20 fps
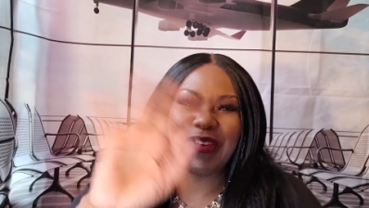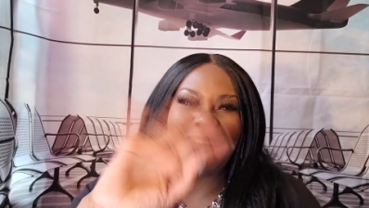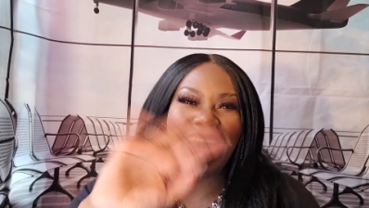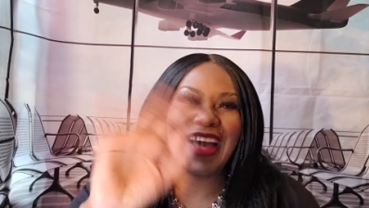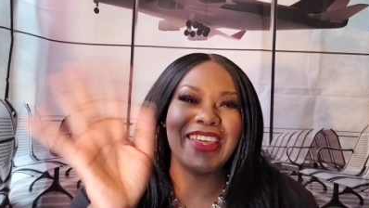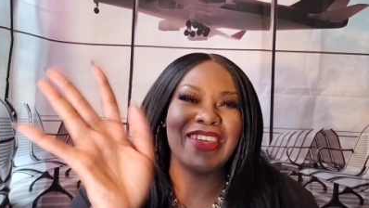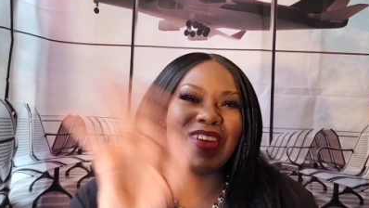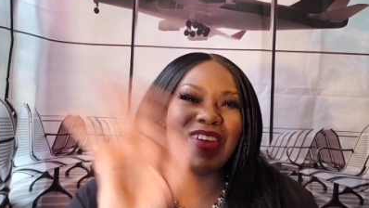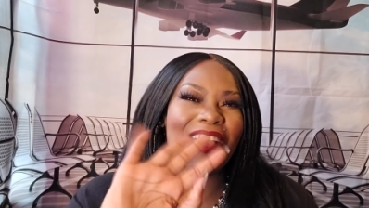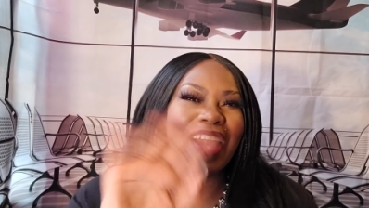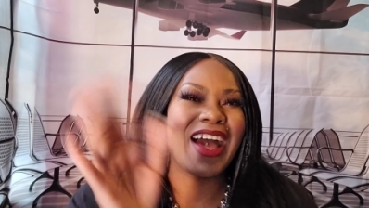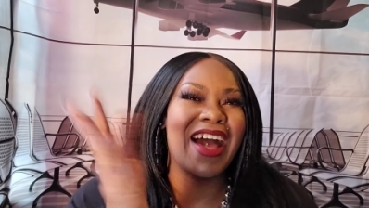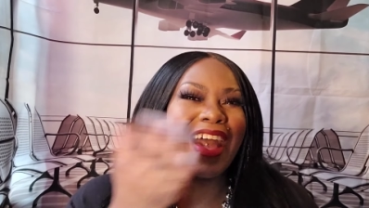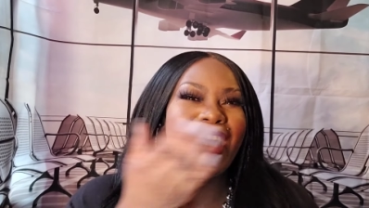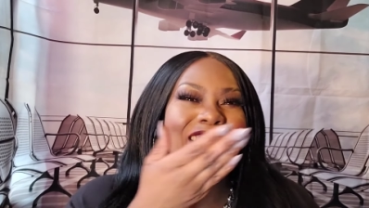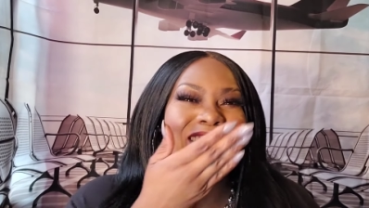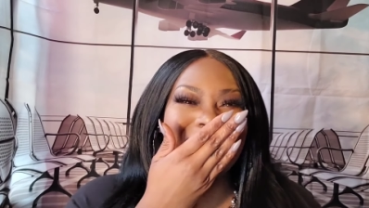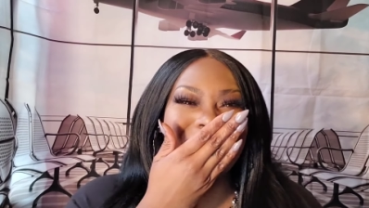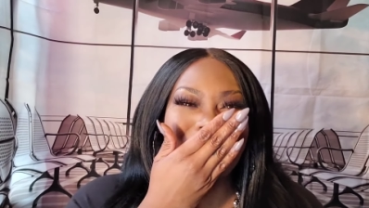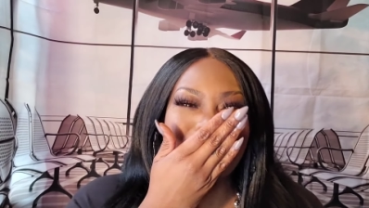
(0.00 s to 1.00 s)
Bye, you
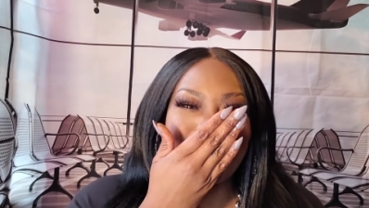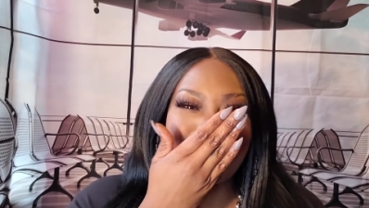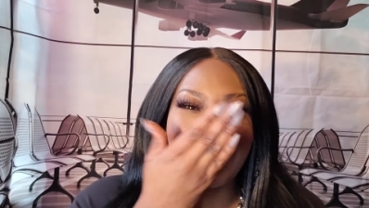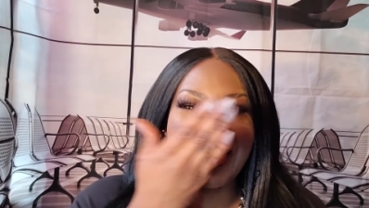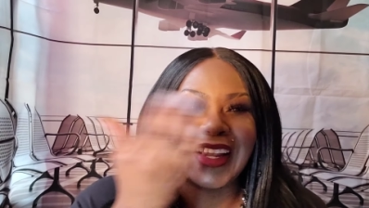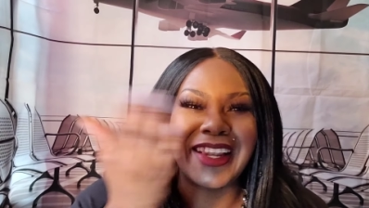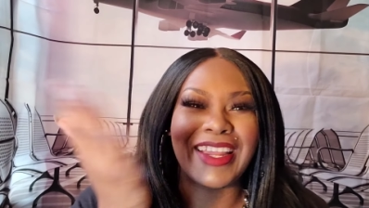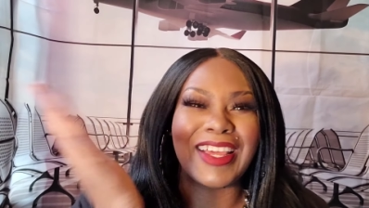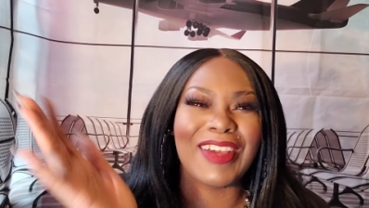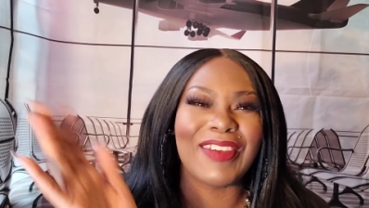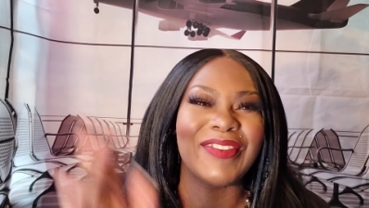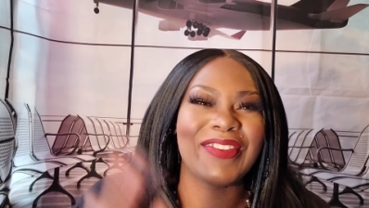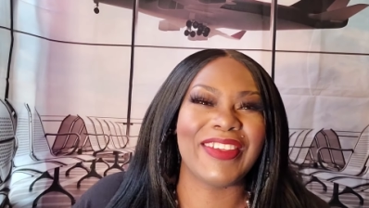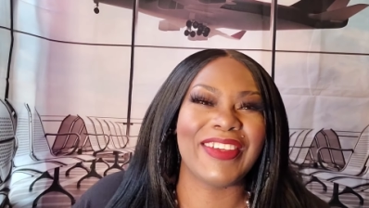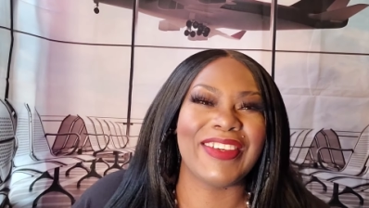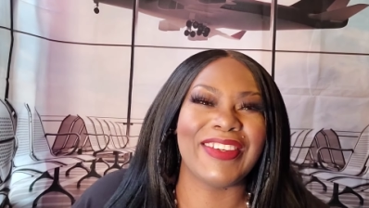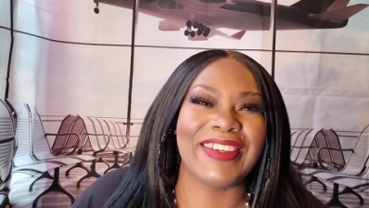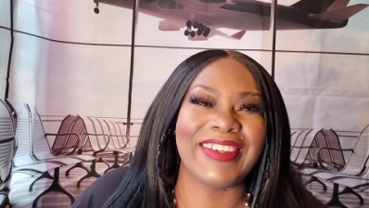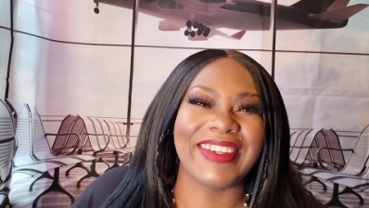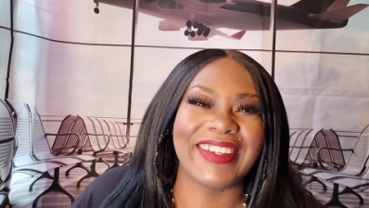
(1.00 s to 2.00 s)
guys. Love
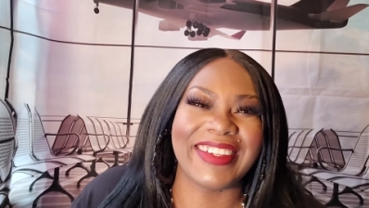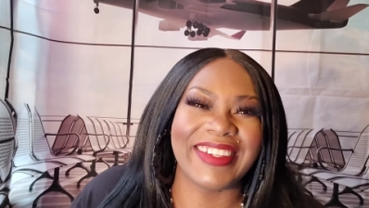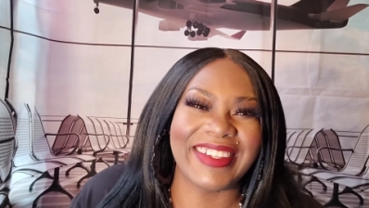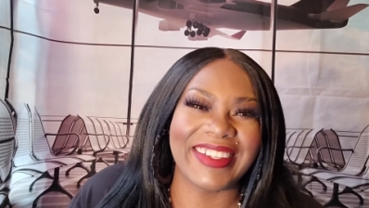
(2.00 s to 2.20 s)
you.